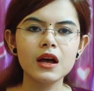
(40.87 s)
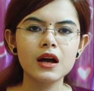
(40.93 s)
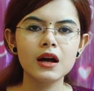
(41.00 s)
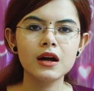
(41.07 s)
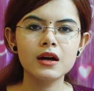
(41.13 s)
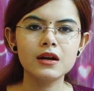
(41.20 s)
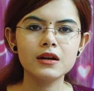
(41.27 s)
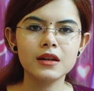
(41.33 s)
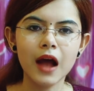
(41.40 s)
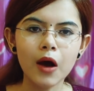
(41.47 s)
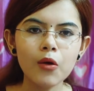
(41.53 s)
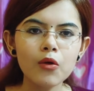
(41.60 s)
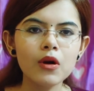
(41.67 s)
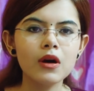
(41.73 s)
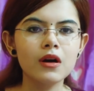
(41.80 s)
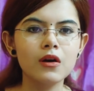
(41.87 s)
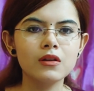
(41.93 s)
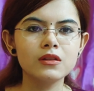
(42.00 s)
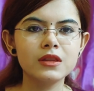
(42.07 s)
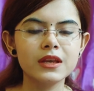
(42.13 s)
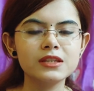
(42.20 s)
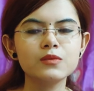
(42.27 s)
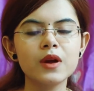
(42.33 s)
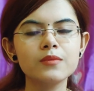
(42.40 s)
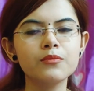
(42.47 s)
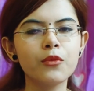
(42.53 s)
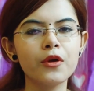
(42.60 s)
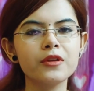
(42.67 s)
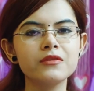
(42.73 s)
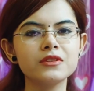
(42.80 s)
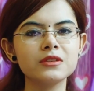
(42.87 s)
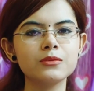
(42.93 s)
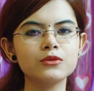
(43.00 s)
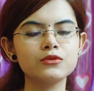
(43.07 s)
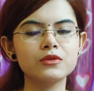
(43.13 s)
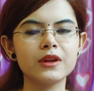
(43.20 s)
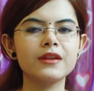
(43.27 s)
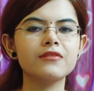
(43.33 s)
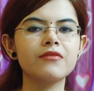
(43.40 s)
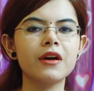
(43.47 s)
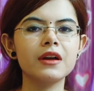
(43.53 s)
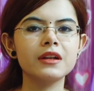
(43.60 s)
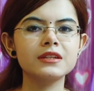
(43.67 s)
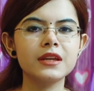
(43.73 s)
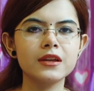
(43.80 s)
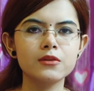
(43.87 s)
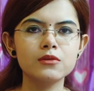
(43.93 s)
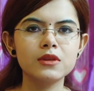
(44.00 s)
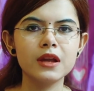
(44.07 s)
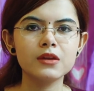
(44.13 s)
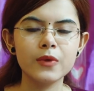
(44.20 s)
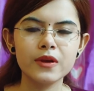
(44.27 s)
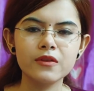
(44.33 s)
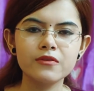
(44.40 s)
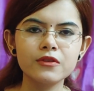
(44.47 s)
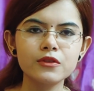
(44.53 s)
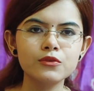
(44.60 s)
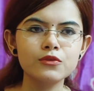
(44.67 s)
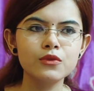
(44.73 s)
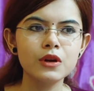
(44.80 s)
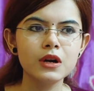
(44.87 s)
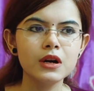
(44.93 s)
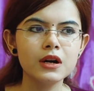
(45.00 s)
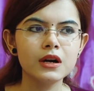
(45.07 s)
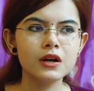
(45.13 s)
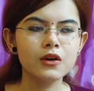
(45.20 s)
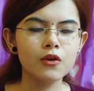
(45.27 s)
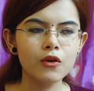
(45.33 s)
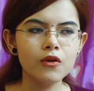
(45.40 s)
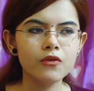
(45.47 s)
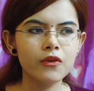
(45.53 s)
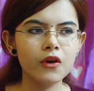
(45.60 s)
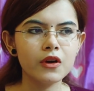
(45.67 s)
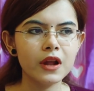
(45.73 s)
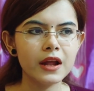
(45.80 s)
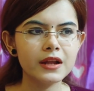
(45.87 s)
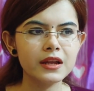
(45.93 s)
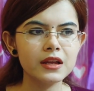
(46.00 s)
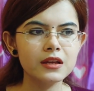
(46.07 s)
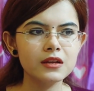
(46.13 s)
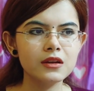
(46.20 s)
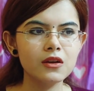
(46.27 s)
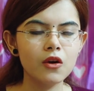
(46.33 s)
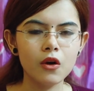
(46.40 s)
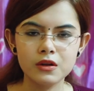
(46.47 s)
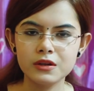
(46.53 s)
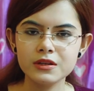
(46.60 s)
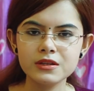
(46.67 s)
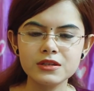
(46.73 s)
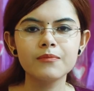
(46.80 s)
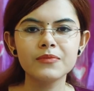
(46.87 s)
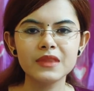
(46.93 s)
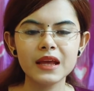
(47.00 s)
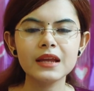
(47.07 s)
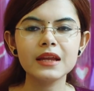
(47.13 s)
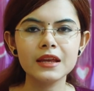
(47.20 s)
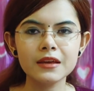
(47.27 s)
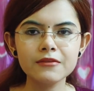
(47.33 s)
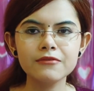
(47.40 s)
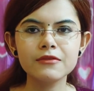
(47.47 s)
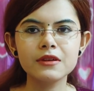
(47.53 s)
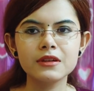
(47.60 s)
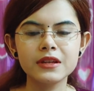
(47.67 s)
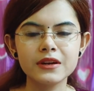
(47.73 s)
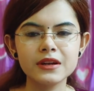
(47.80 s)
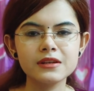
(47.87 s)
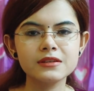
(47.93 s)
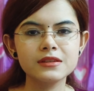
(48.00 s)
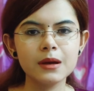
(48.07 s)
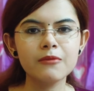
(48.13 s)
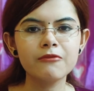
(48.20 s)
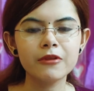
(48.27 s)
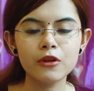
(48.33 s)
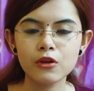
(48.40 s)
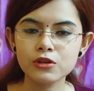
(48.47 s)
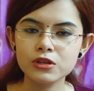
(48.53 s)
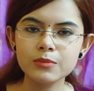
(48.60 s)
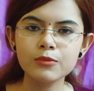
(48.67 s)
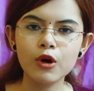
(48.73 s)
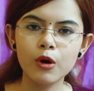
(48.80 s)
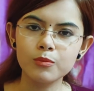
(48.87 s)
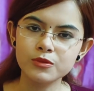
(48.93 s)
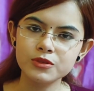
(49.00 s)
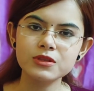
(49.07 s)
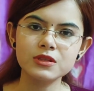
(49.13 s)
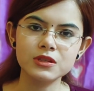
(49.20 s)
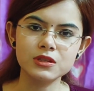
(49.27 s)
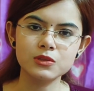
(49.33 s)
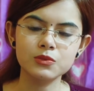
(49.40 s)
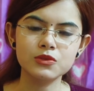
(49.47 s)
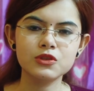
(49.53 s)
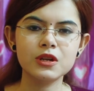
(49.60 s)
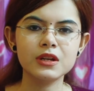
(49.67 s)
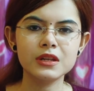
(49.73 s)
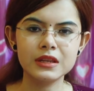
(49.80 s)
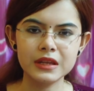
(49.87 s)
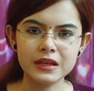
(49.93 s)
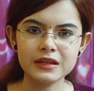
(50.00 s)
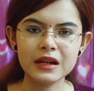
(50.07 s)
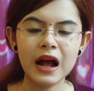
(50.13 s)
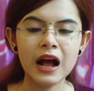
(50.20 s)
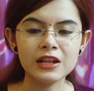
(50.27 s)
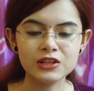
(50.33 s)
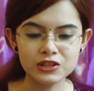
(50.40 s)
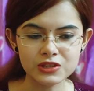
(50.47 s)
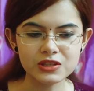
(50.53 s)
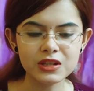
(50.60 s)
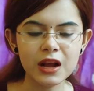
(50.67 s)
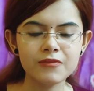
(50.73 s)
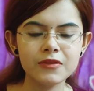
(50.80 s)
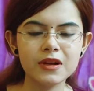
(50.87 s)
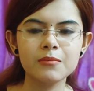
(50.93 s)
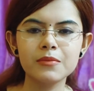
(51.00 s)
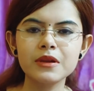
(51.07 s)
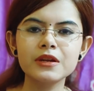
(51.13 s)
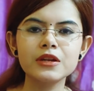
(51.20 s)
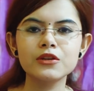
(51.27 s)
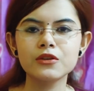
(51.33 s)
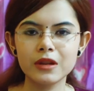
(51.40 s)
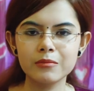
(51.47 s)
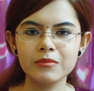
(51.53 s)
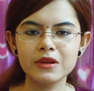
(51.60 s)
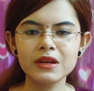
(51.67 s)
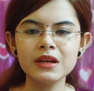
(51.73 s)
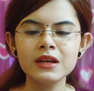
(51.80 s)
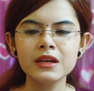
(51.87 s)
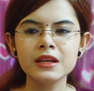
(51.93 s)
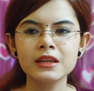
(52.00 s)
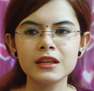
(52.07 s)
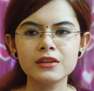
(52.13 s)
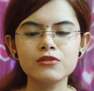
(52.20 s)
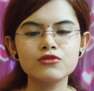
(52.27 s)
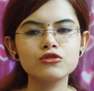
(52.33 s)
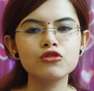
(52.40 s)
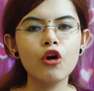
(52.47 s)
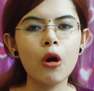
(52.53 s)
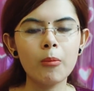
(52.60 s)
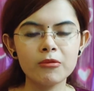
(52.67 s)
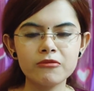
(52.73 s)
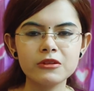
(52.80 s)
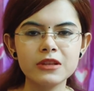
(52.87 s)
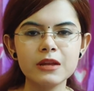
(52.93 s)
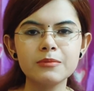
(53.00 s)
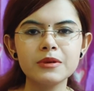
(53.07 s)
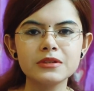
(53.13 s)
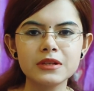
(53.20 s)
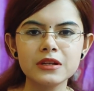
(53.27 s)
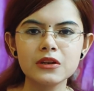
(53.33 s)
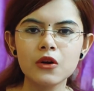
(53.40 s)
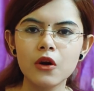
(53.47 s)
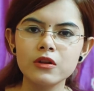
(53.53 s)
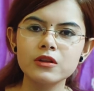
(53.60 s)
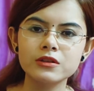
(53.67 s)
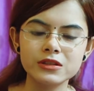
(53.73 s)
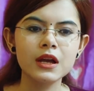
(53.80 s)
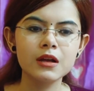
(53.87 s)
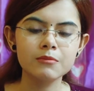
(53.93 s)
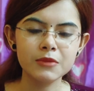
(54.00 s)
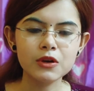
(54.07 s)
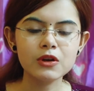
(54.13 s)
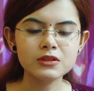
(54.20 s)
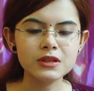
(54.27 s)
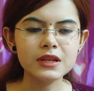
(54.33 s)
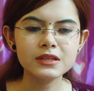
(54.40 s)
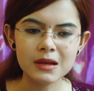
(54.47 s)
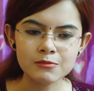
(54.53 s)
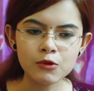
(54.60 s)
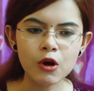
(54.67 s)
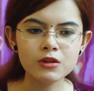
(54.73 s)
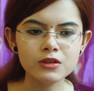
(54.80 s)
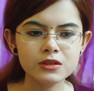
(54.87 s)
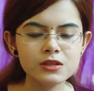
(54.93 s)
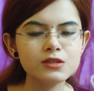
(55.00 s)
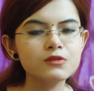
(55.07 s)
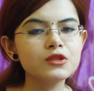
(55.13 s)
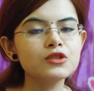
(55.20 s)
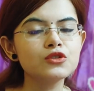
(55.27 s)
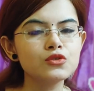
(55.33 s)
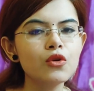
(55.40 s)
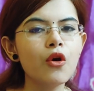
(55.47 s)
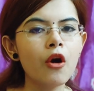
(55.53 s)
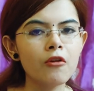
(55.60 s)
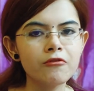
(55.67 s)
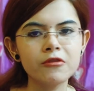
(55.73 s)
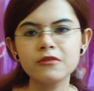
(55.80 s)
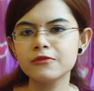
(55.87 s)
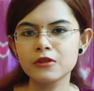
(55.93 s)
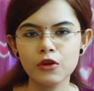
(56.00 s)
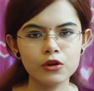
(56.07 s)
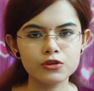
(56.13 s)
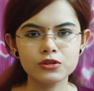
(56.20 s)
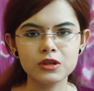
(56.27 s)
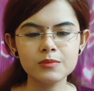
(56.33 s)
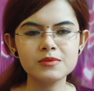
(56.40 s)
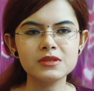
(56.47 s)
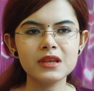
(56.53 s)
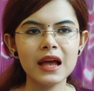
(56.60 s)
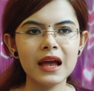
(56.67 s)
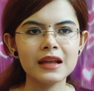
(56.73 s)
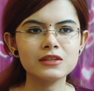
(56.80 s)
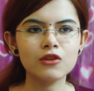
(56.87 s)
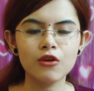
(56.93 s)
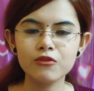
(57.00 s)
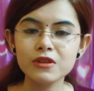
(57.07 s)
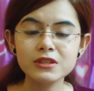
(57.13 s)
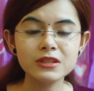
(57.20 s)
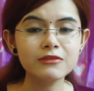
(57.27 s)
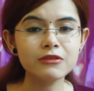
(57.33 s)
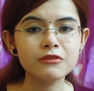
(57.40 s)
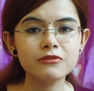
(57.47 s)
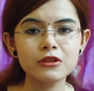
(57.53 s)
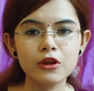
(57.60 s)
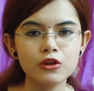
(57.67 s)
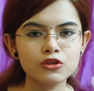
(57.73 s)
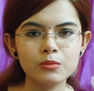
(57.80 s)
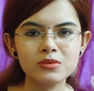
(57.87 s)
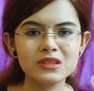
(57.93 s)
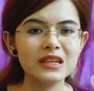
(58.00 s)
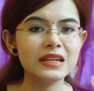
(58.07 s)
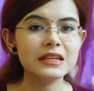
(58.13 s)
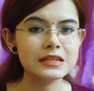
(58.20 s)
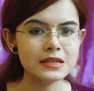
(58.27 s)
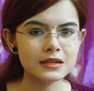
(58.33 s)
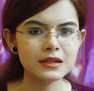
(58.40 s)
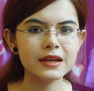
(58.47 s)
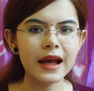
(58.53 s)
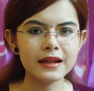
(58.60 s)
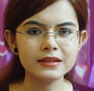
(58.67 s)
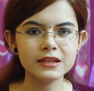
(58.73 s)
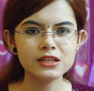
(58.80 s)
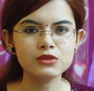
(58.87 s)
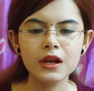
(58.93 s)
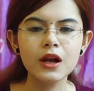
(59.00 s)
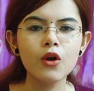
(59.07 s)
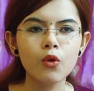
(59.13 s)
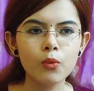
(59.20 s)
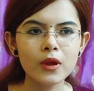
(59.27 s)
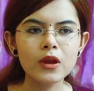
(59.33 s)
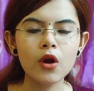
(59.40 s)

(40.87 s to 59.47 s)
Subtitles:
There is one point which I want to clarify and tell you that whenever you go for any college, then if there are some fellowship options which are there just after completing your MD, then you should opt for that particular colleges, because there are some colleges which do offer fellowships, and obviously for fellowships the internal candidates will